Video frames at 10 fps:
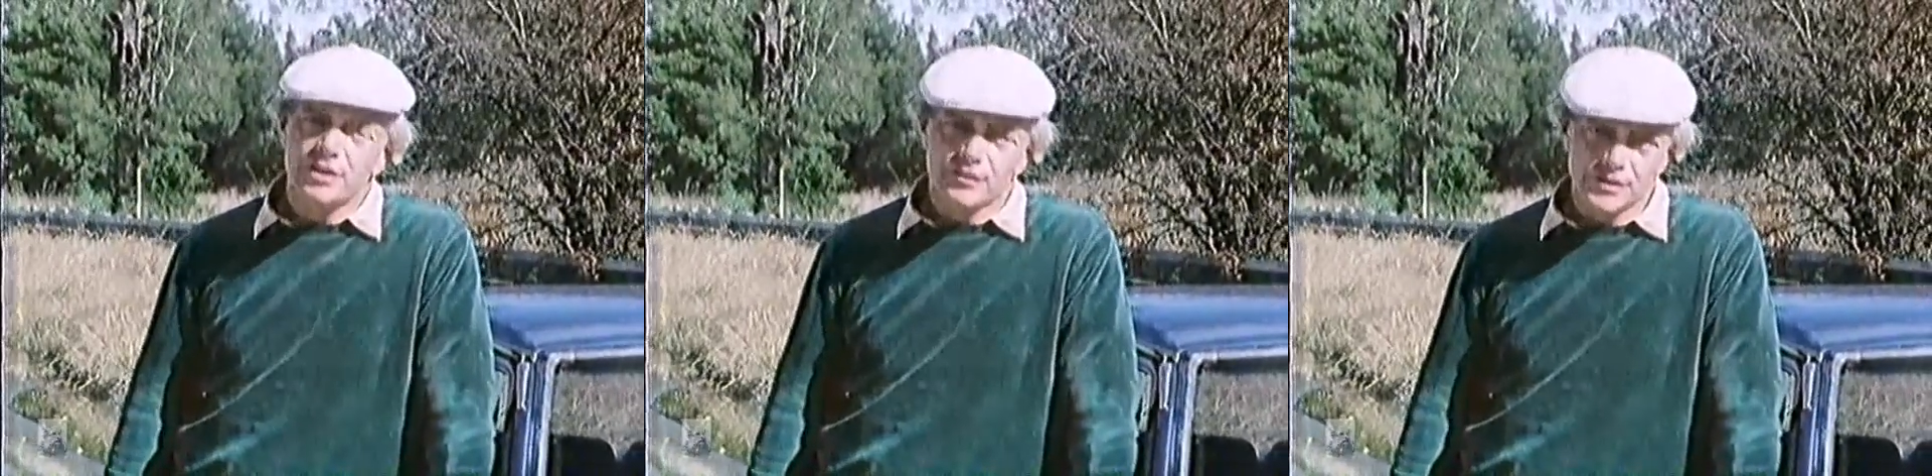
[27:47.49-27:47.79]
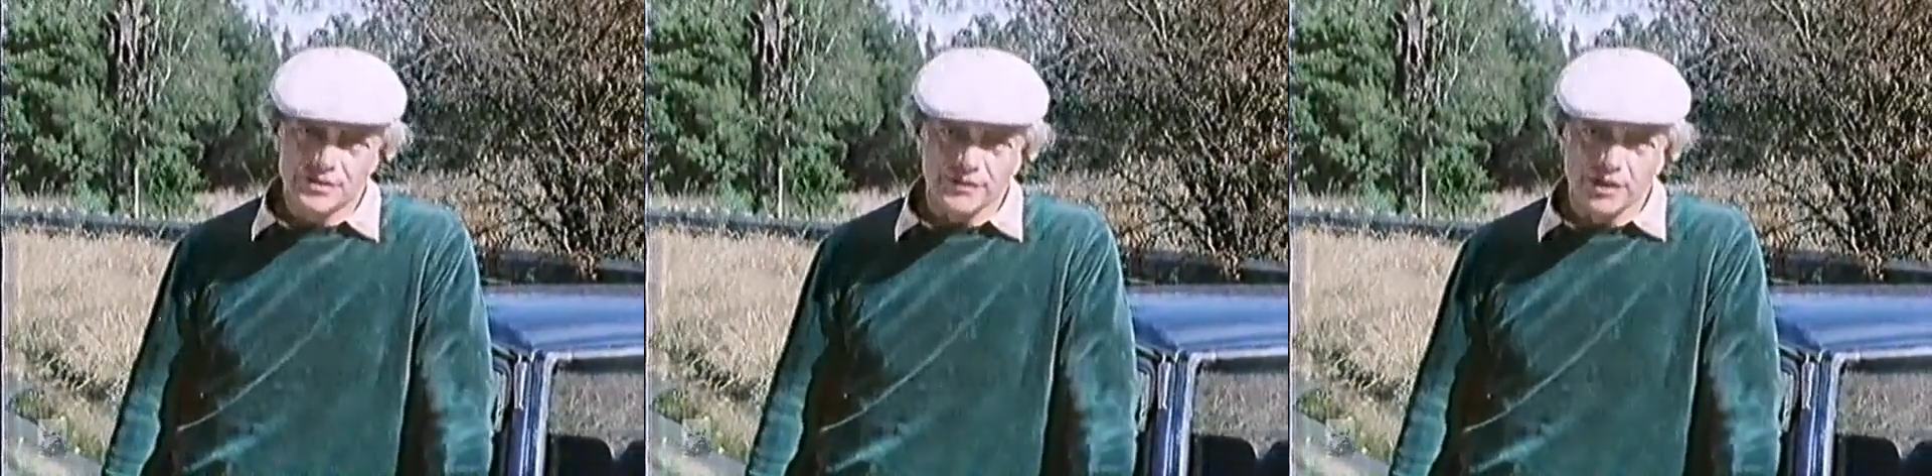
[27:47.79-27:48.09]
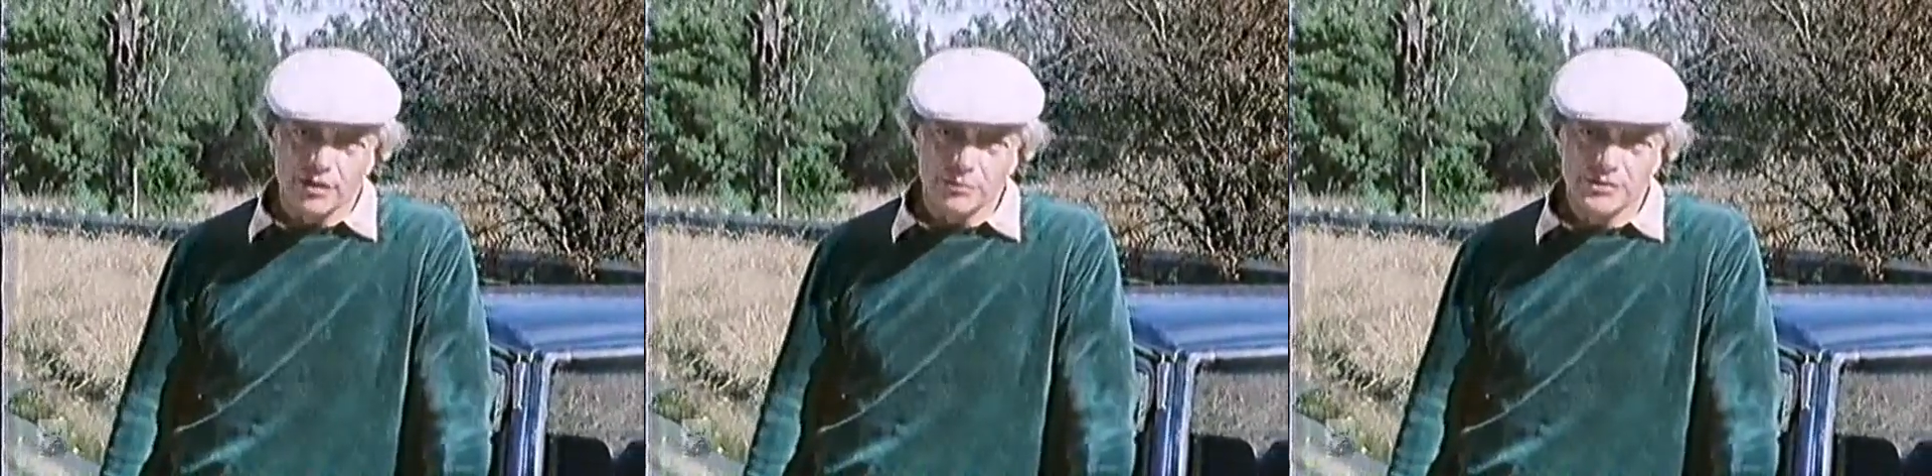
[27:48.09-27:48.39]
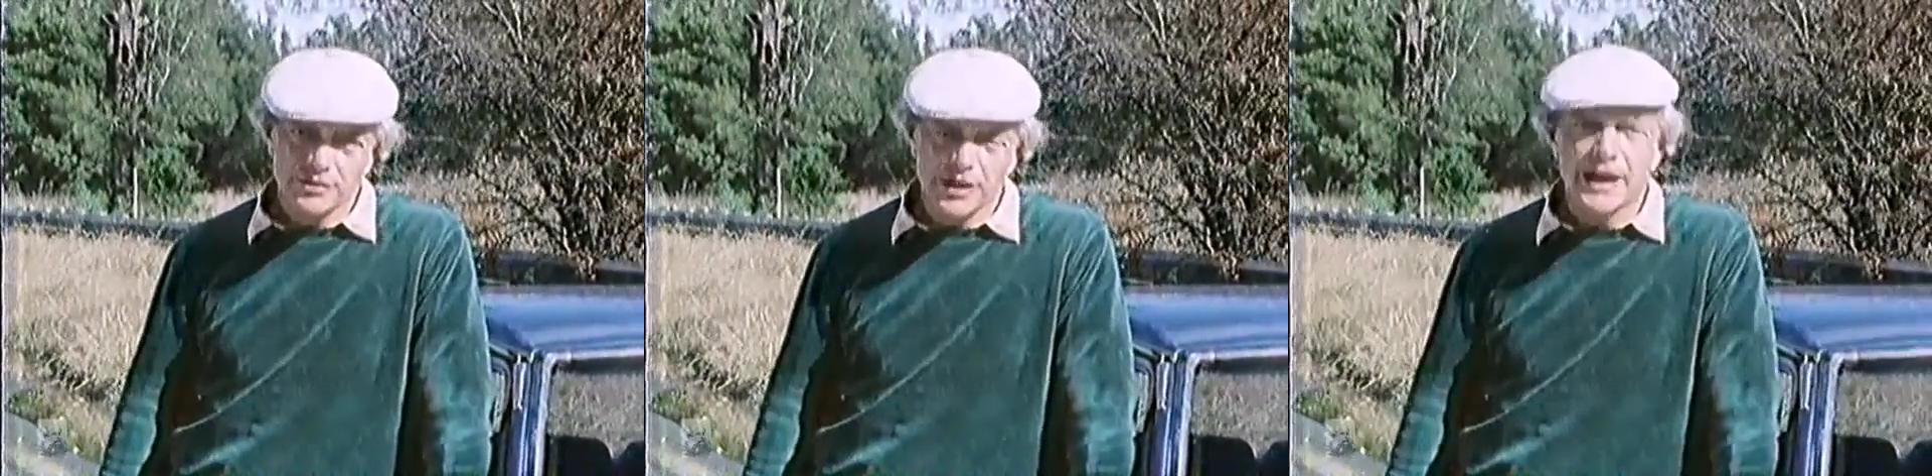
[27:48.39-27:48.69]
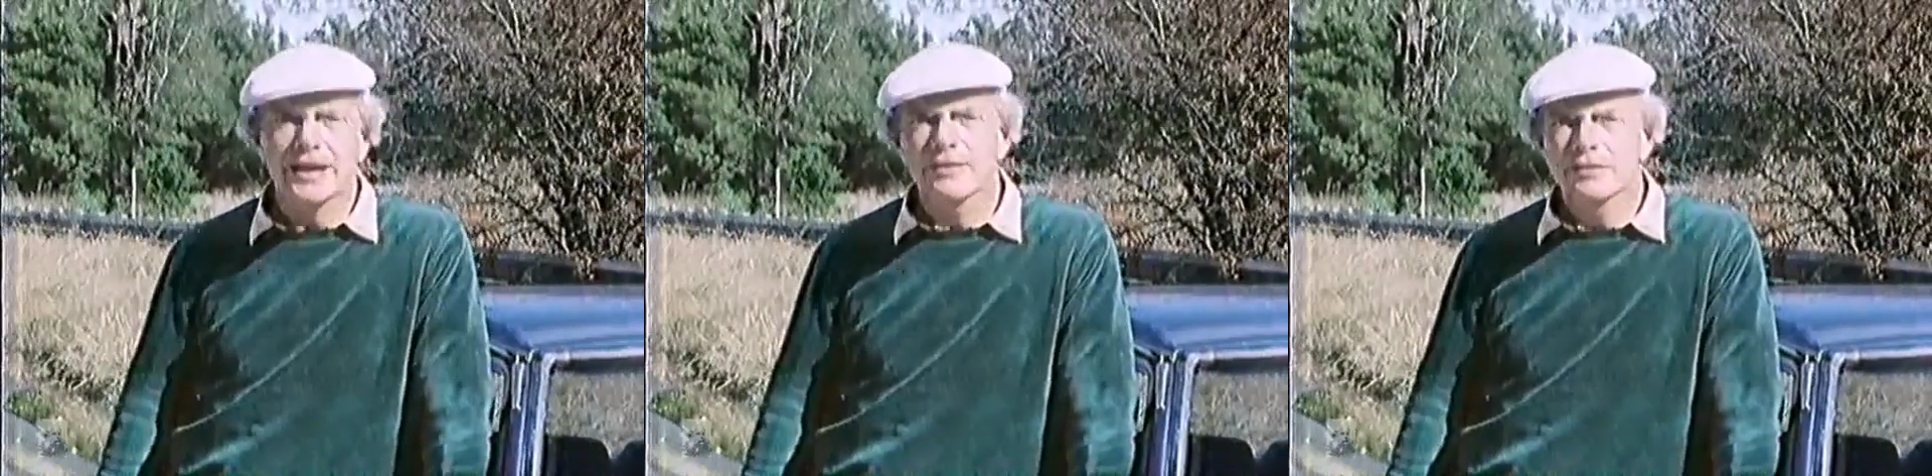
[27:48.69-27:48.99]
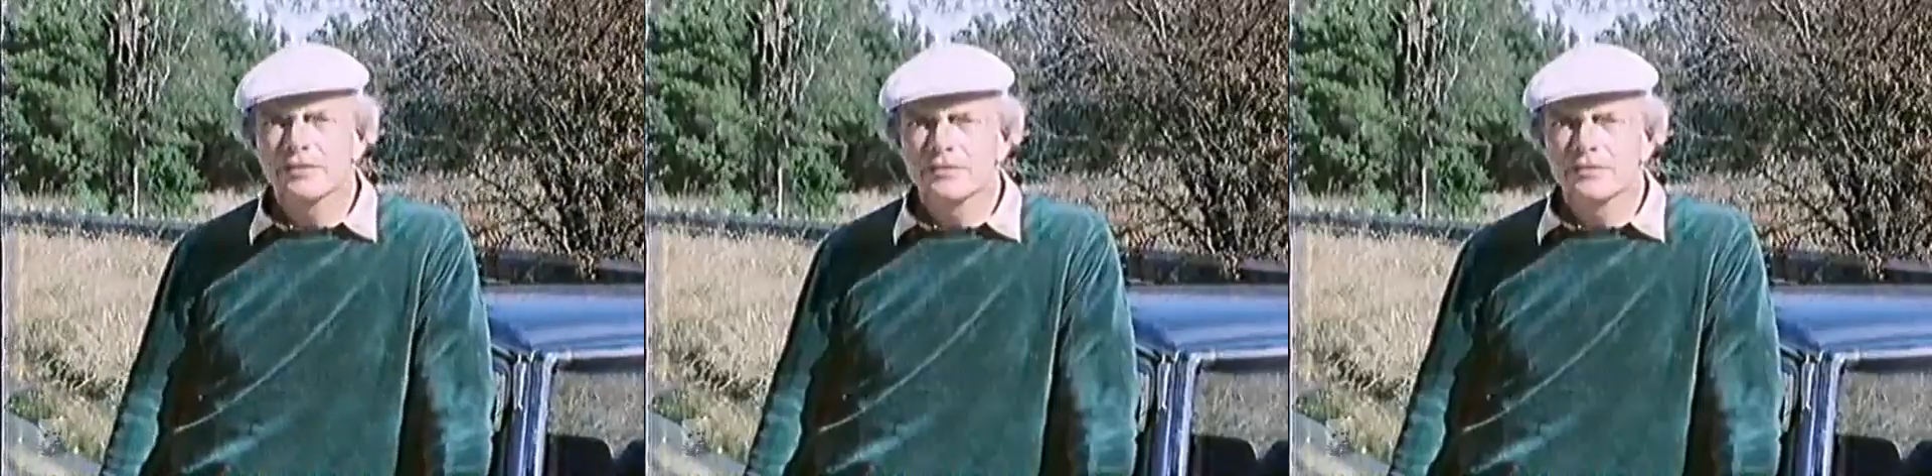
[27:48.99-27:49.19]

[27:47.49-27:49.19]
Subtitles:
of the environment, and,